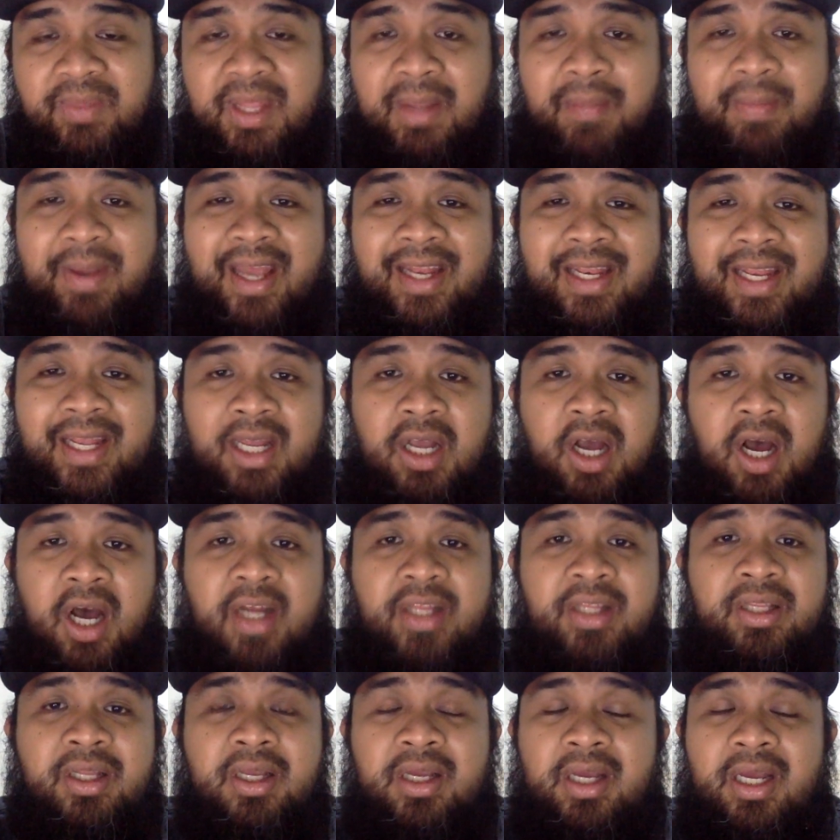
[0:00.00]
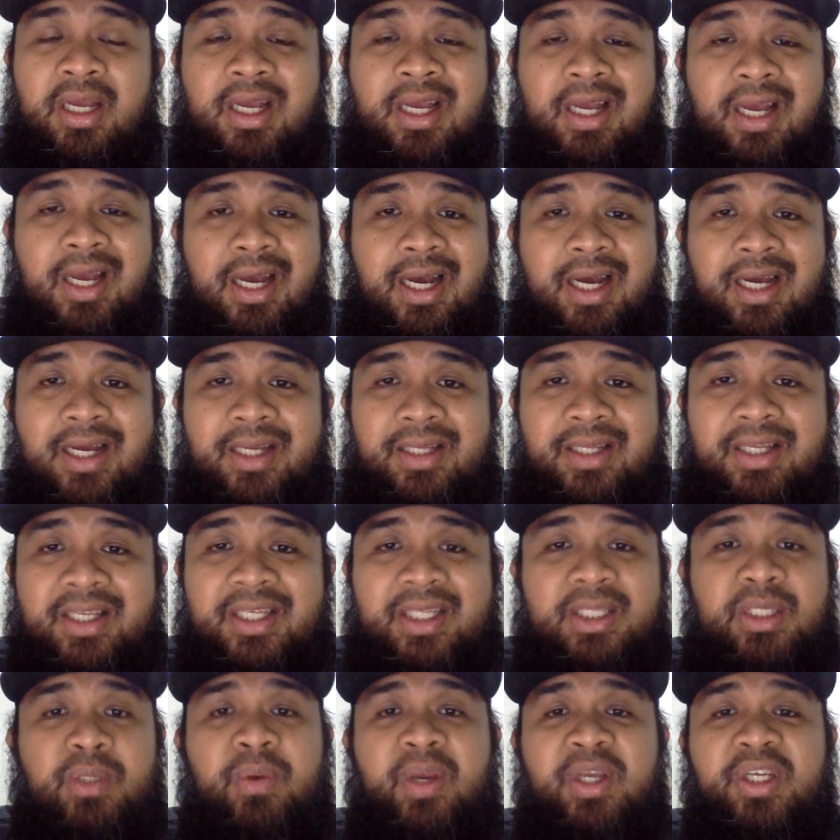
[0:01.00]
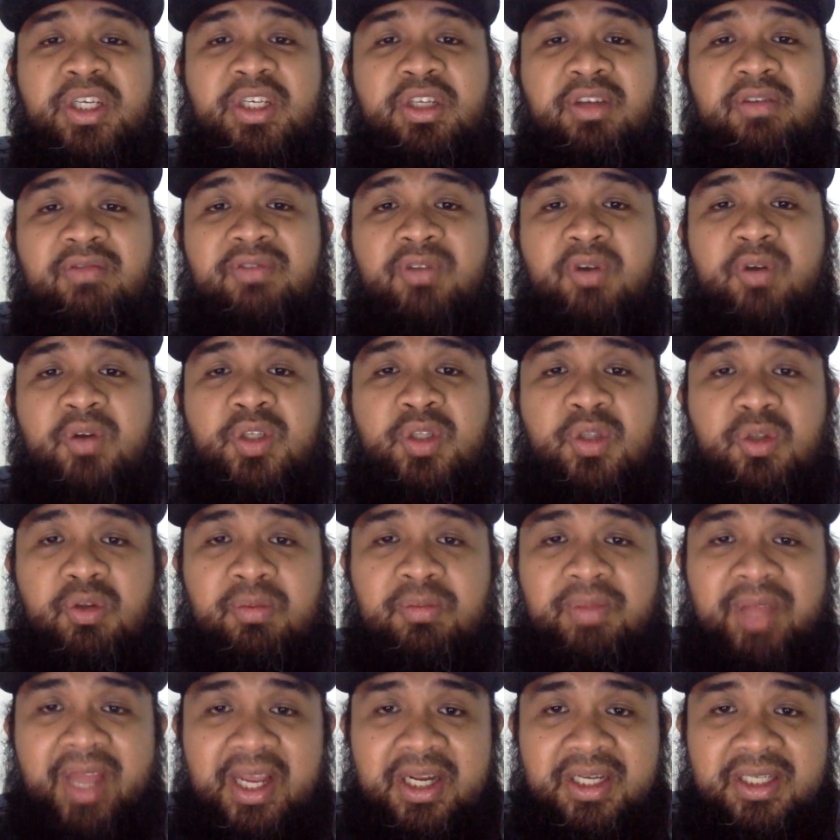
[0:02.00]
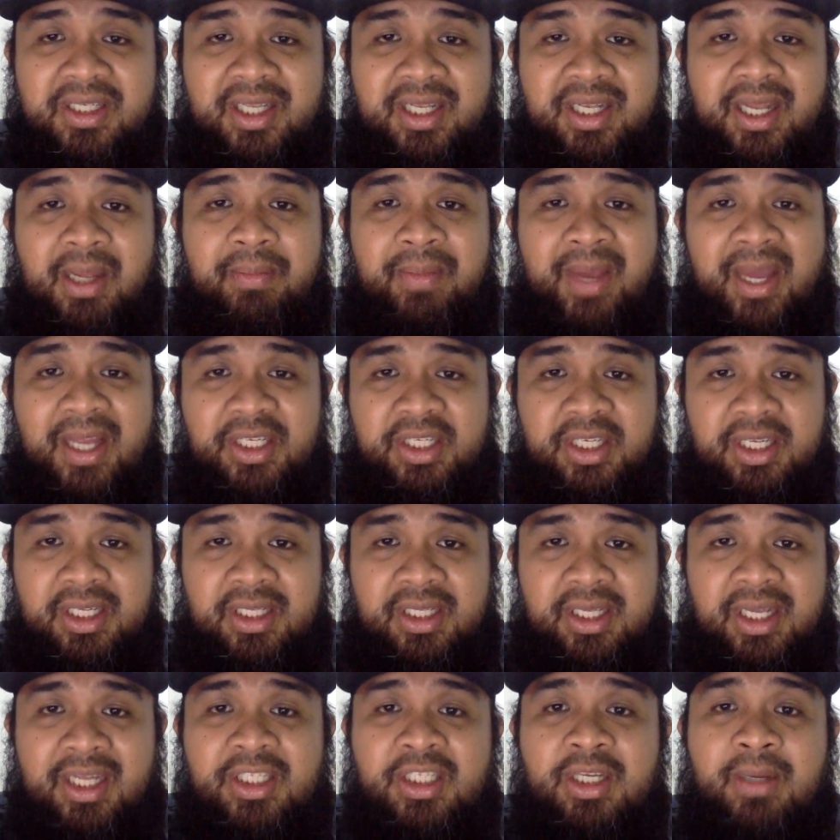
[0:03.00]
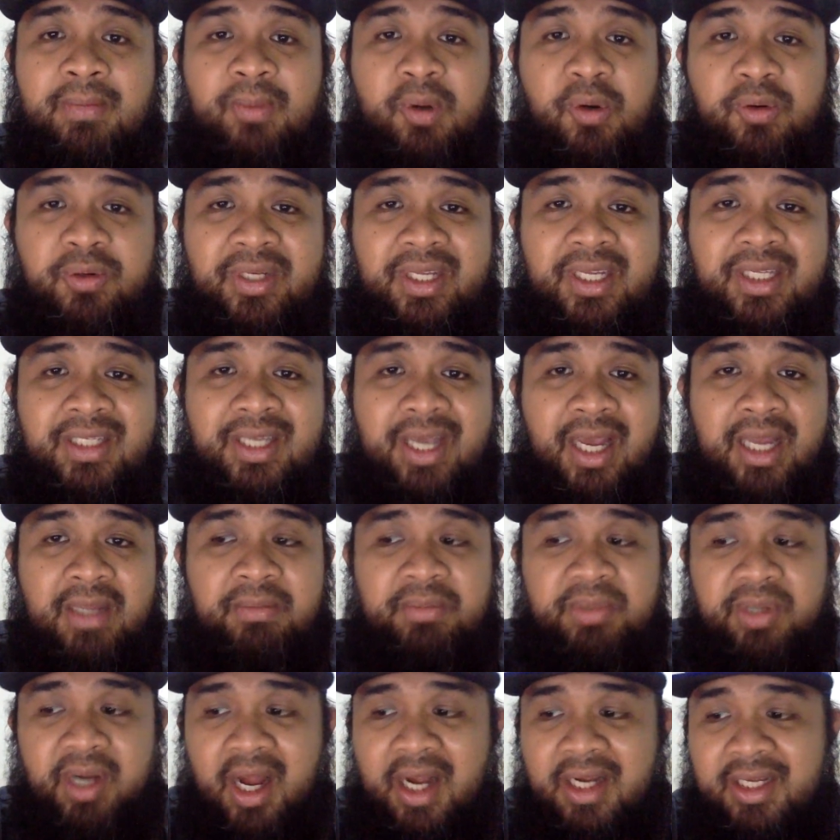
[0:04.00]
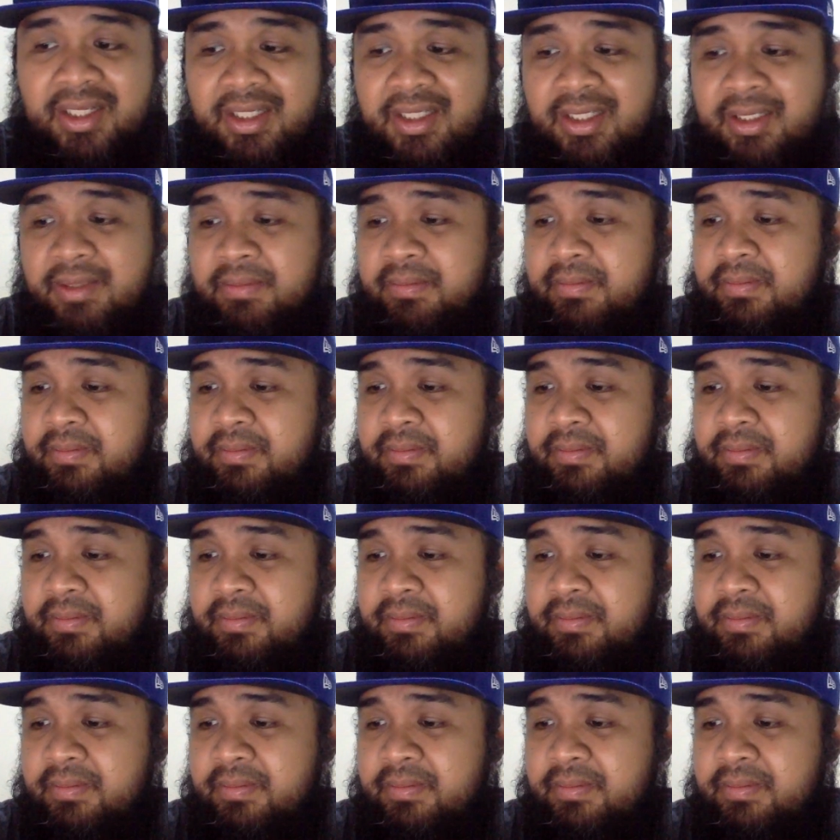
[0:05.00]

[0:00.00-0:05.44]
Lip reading: depending on the situation of those two players that I mentioned, in Sabonis and Brogdon.